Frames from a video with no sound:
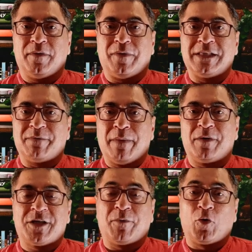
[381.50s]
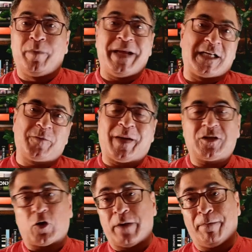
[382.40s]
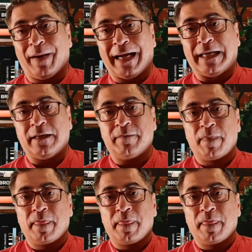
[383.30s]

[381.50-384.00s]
one's membership could be express or implied.